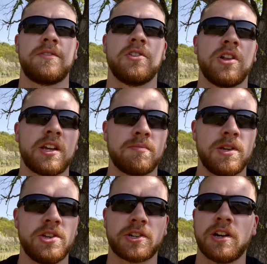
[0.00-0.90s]
if you're like me,
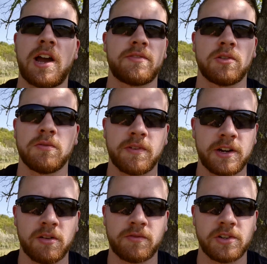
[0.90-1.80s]
you're going to have to go
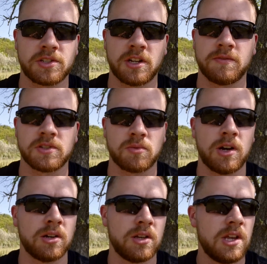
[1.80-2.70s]
find out for yourself as
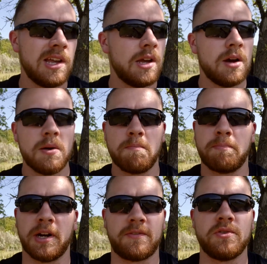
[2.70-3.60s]
well.
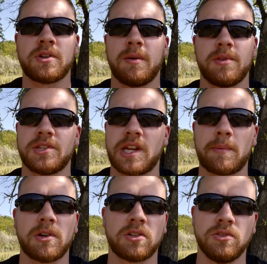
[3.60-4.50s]
But if you come to the same
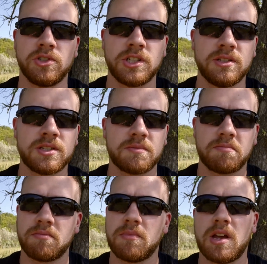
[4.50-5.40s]
conclusions,
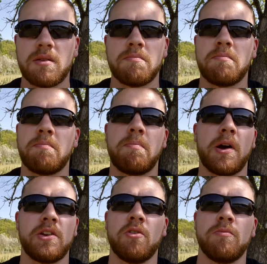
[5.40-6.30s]

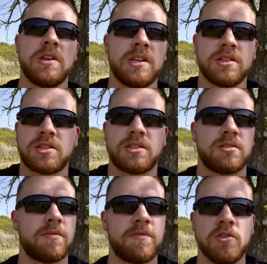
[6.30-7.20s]
by no means
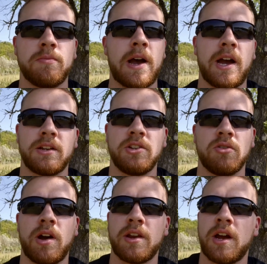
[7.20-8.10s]
feel bad. You
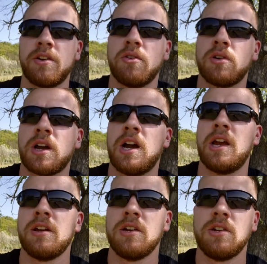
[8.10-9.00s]
know, I know a
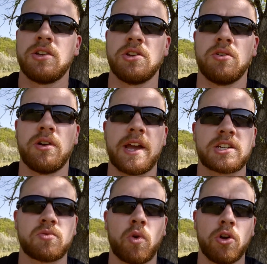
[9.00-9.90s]
guy, you know, an
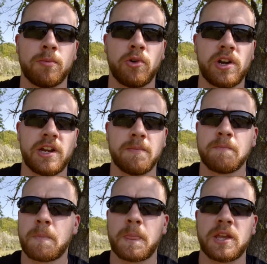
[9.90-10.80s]
ex-Royal Marine,
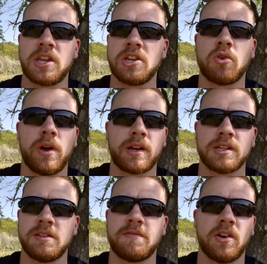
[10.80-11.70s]
he quit
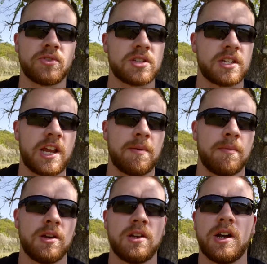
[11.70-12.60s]
because he felt the same.
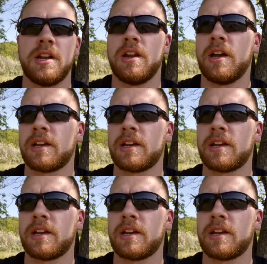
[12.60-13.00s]
An